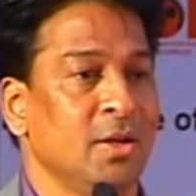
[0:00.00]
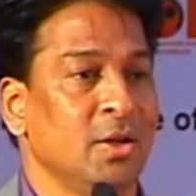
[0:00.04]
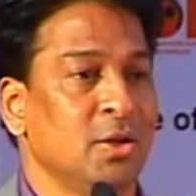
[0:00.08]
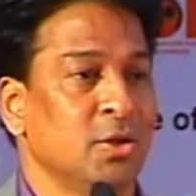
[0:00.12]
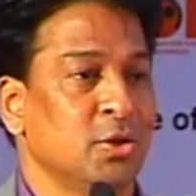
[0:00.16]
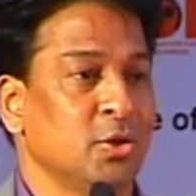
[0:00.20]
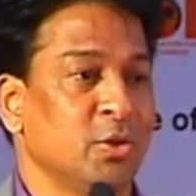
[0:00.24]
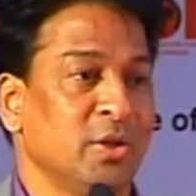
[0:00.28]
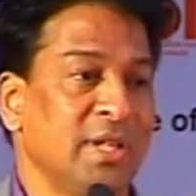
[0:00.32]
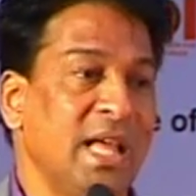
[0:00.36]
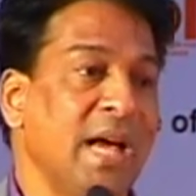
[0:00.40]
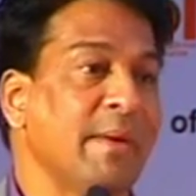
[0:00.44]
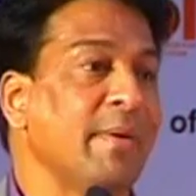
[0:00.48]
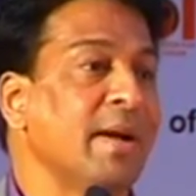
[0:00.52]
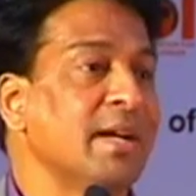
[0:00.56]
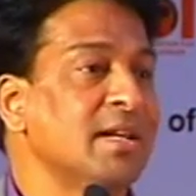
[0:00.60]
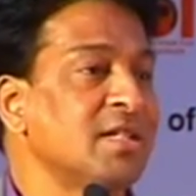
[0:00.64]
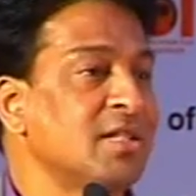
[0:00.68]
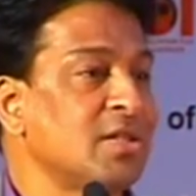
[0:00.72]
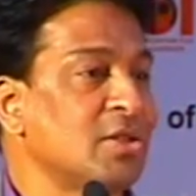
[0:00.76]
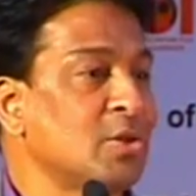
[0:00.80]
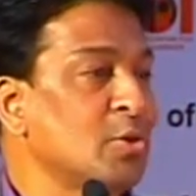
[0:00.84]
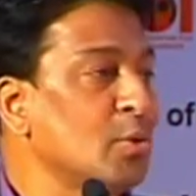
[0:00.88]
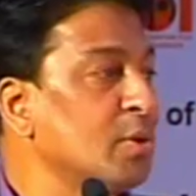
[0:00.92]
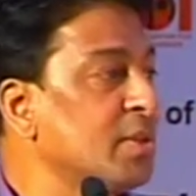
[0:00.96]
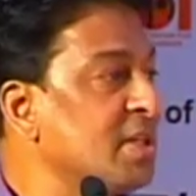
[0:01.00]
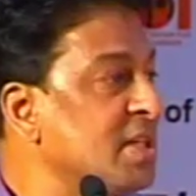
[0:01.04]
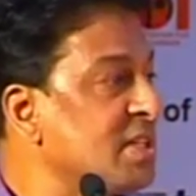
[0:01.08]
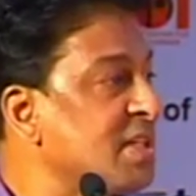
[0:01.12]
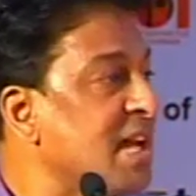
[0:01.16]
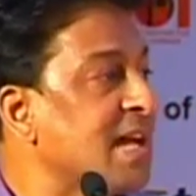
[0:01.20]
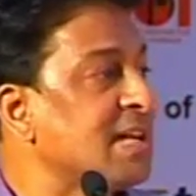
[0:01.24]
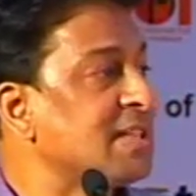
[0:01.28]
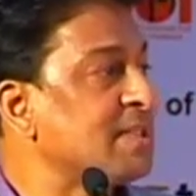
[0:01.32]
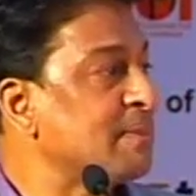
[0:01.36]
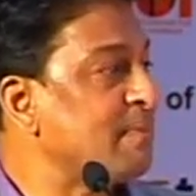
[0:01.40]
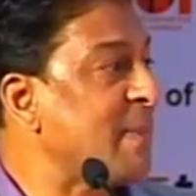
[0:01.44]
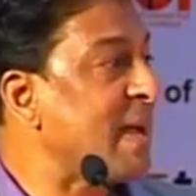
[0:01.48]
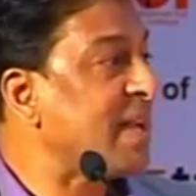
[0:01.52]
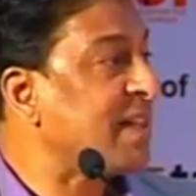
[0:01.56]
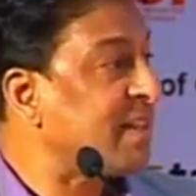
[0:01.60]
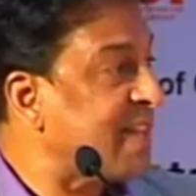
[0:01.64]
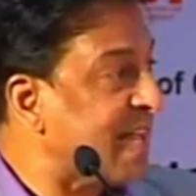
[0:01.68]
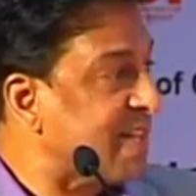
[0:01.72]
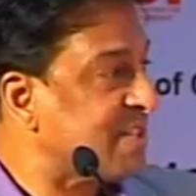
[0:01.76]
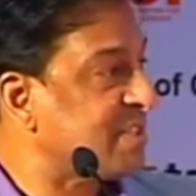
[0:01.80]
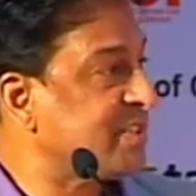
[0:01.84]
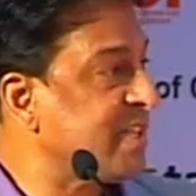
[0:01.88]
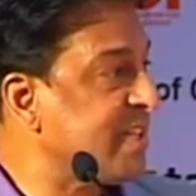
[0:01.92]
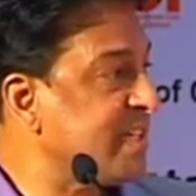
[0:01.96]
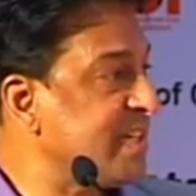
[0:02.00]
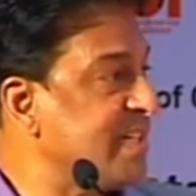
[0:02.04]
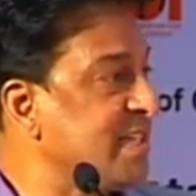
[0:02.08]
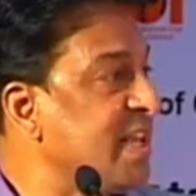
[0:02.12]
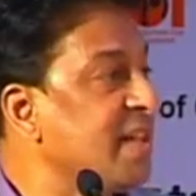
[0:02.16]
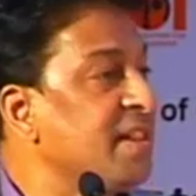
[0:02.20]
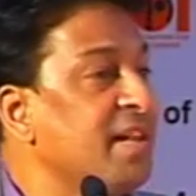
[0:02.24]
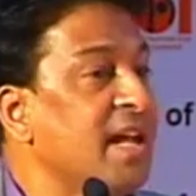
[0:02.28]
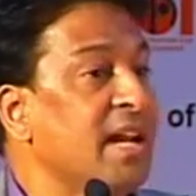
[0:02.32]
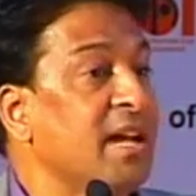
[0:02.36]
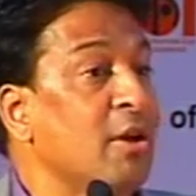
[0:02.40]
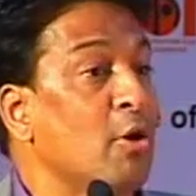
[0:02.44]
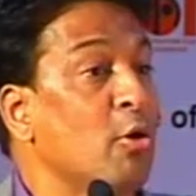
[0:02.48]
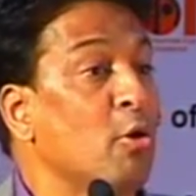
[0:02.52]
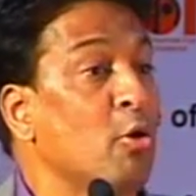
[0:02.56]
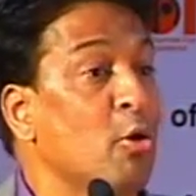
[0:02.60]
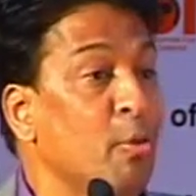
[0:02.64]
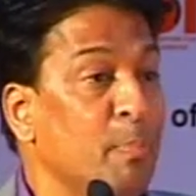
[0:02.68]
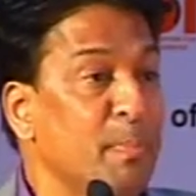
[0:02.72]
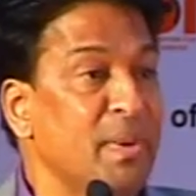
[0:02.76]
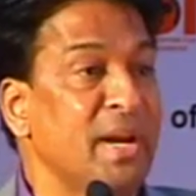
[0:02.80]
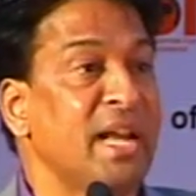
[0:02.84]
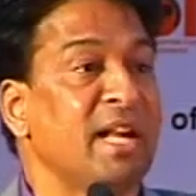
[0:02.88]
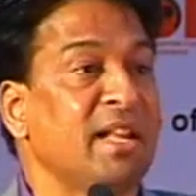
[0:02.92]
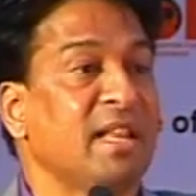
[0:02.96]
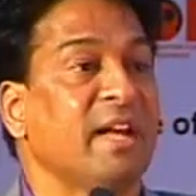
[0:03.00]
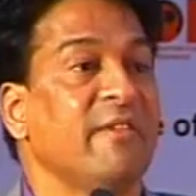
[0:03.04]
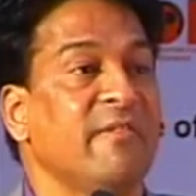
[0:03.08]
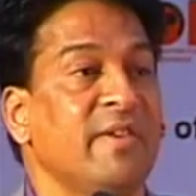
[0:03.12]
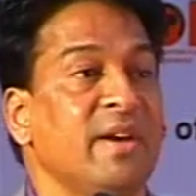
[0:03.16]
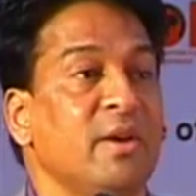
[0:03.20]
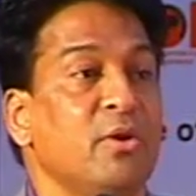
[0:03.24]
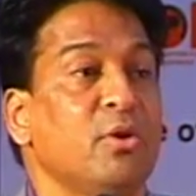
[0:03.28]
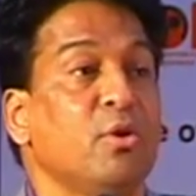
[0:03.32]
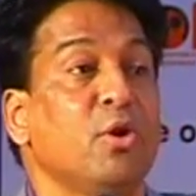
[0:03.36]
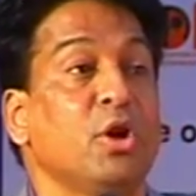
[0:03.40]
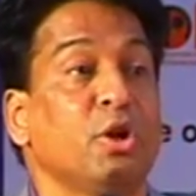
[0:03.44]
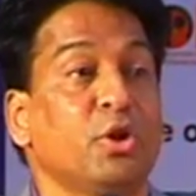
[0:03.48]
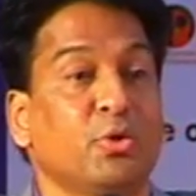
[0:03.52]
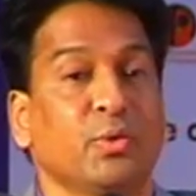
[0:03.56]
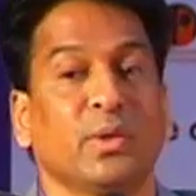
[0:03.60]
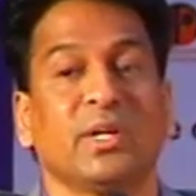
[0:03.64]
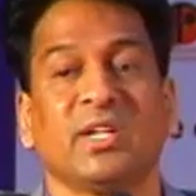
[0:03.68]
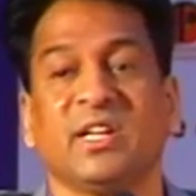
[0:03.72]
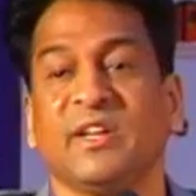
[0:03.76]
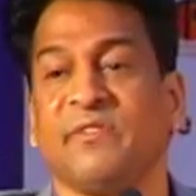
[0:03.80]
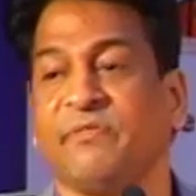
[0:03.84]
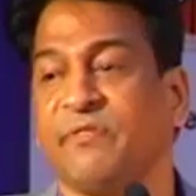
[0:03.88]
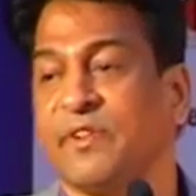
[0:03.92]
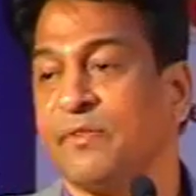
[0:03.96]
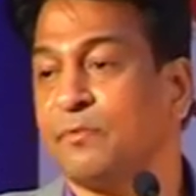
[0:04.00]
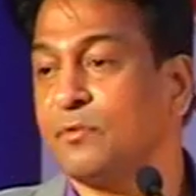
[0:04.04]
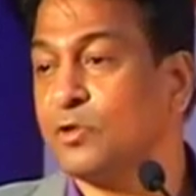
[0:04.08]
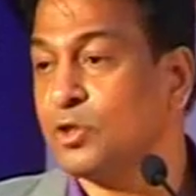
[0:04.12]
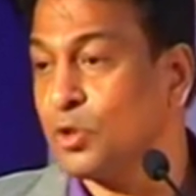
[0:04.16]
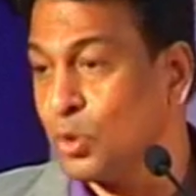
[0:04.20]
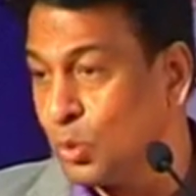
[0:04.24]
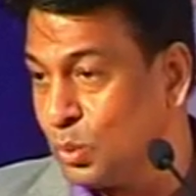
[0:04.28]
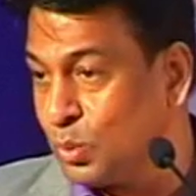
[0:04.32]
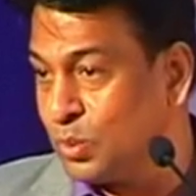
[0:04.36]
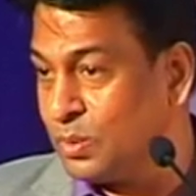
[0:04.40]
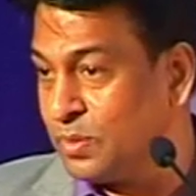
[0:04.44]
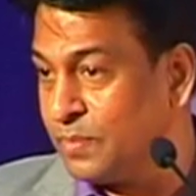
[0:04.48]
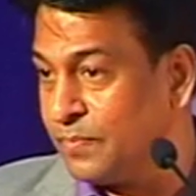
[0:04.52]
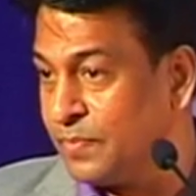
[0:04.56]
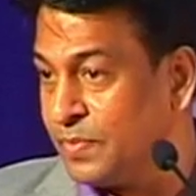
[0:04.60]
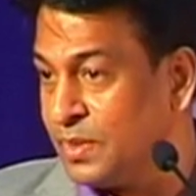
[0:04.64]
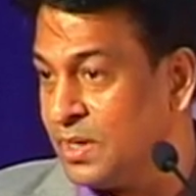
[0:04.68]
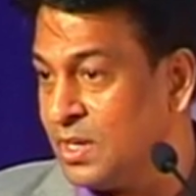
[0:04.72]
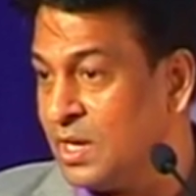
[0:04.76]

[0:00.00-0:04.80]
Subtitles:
So they have understood this aspect. That's the reason they are opening the window on 25th June.